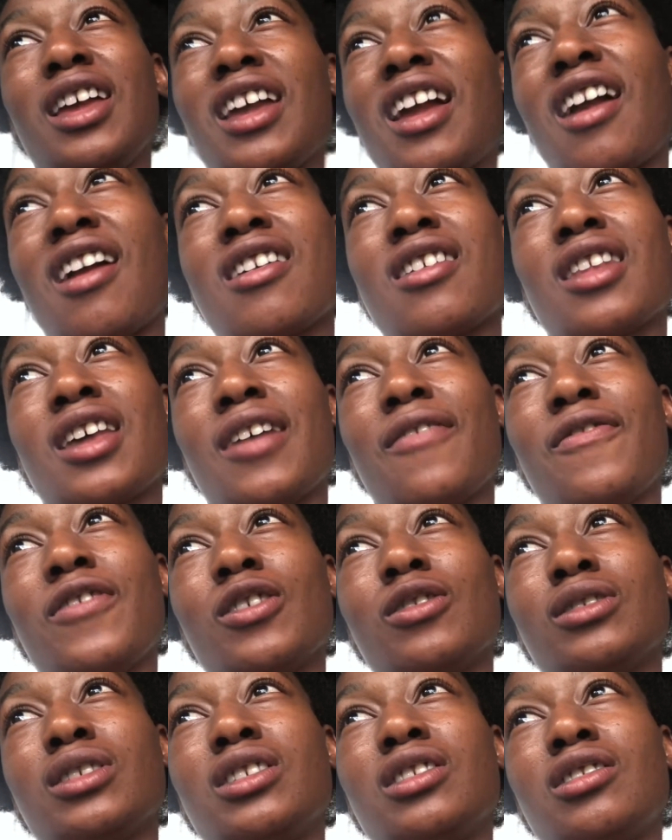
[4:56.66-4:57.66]
And I
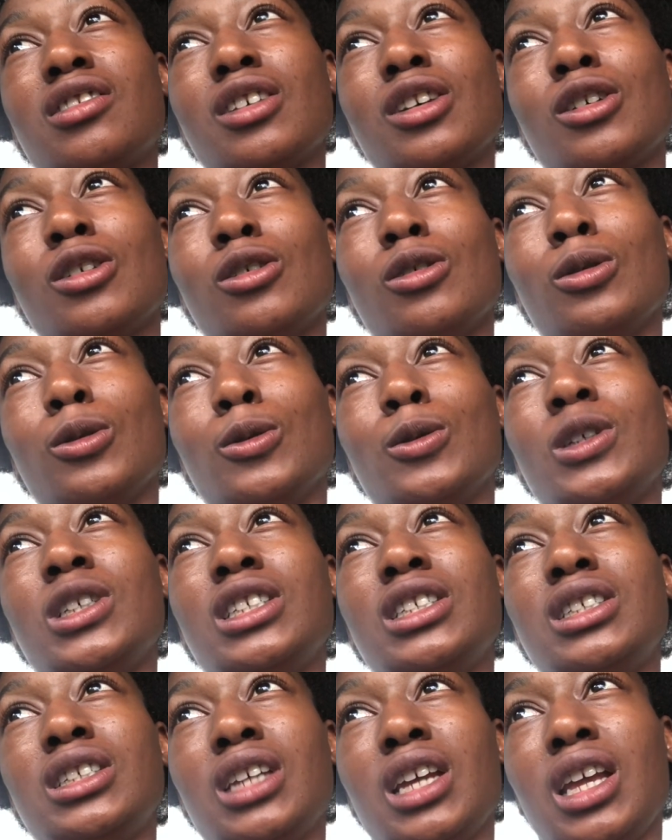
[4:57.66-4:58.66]
felt so
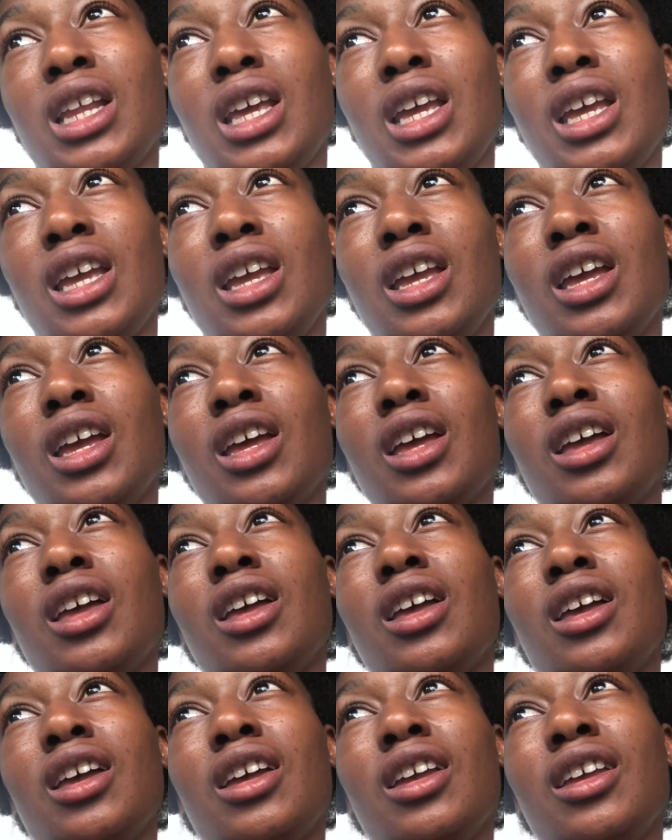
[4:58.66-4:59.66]
shitty
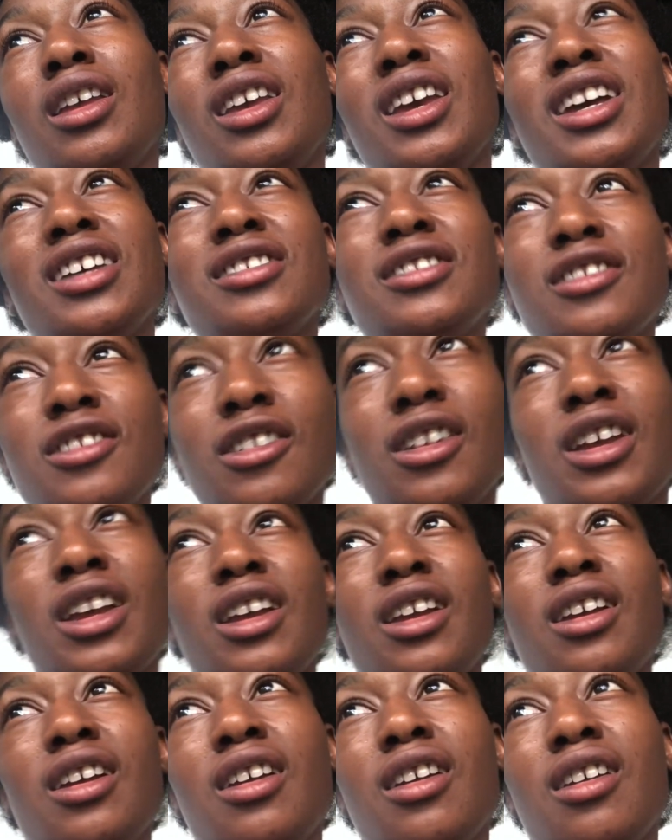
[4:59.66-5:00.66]

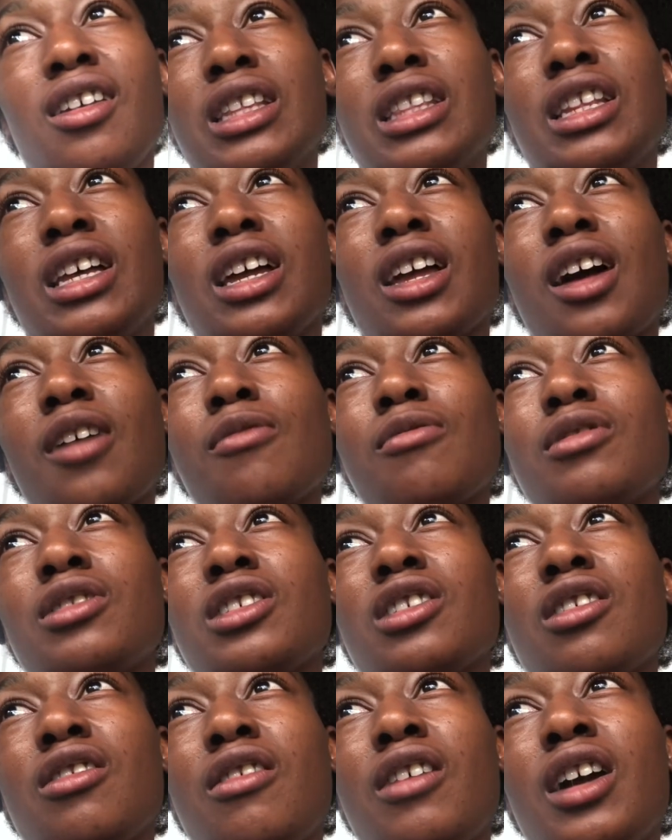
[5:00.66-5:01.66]
yesterday. Like, I was
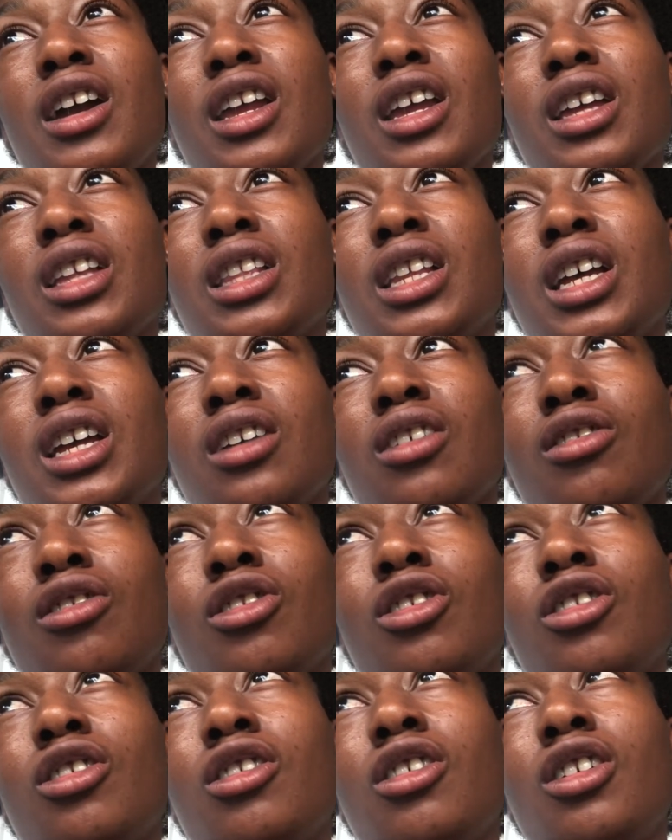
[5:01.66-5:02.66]
crying, like,
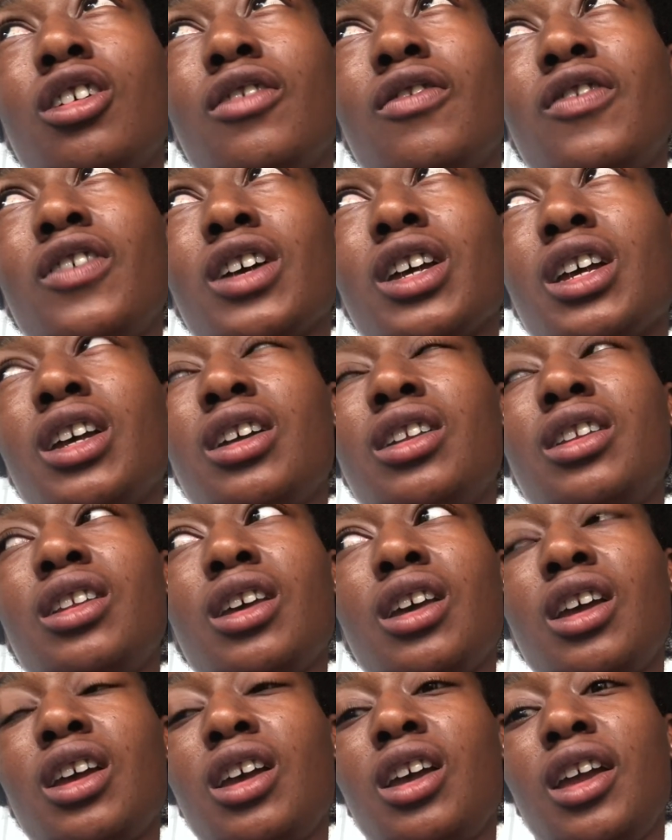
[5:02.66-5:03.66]
all fucking
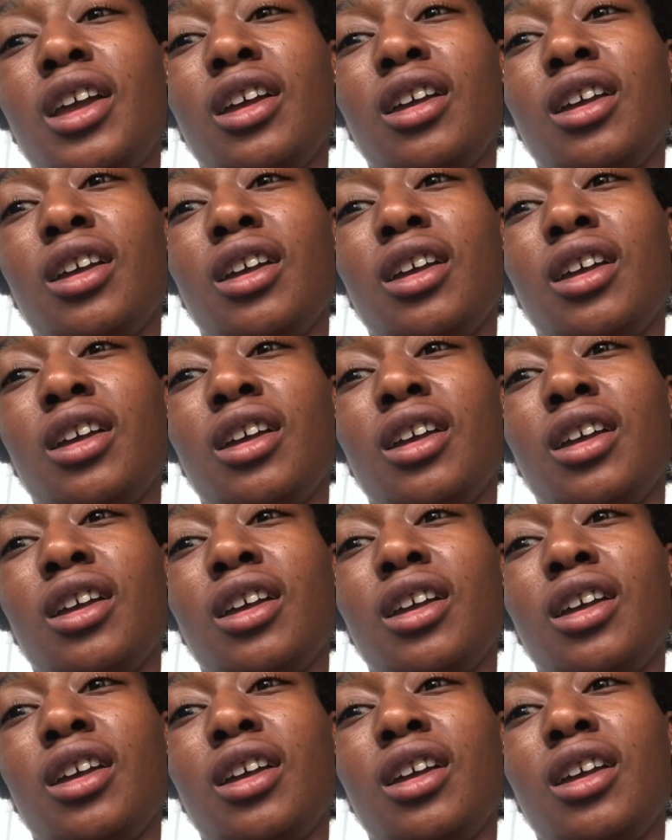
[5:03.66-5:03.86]
day.